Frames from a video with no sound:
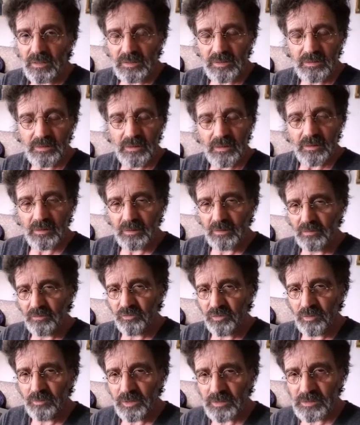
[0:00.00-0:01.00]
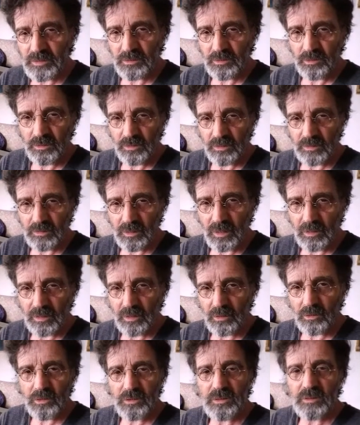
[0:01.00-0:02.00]
So it happens.
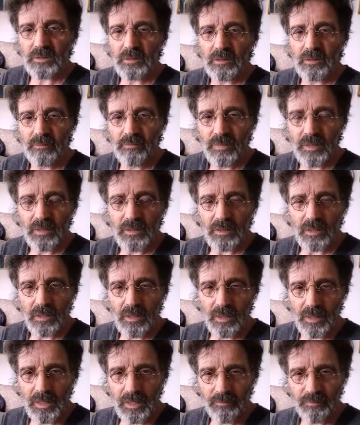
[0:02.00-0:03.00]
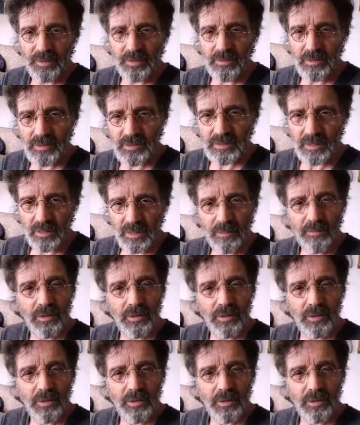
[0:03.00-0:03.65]
These are other messages.